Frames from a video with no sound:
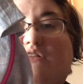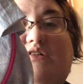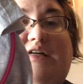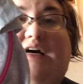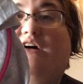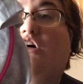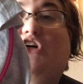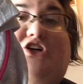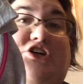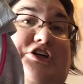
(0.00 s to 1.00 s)
got a
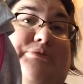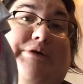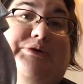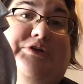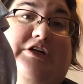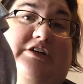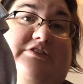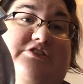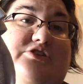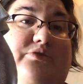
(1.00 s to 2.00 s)
good amount done,
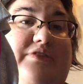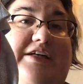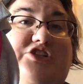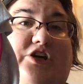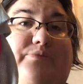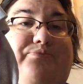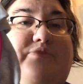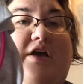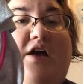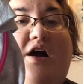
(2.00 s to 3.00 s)
so that's good.
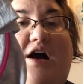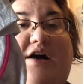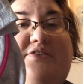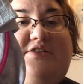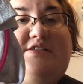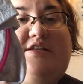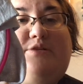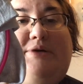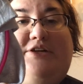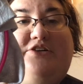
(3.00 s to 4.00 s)
This needle
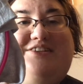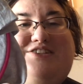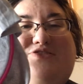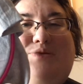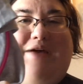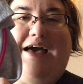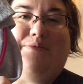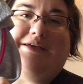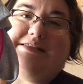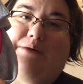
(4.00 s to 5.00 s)
minder is from
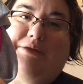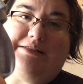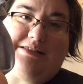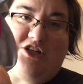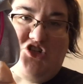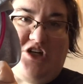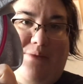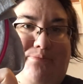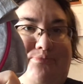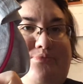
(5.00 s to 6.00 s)
Abby Top Knot Stitcher Shop.
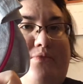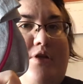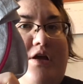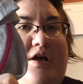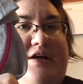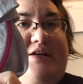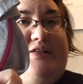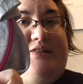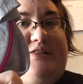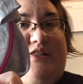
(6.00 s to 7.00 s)

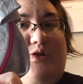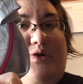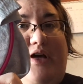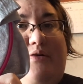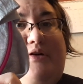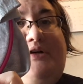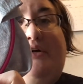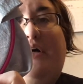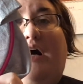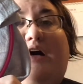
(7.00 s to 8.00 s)
So
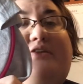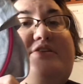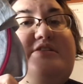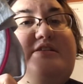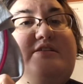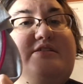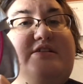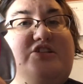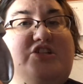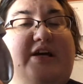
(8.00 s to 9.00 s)
yeah, this is
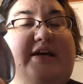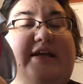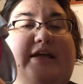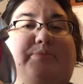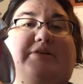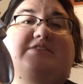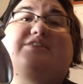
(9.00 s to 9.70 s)
stitched on a piece of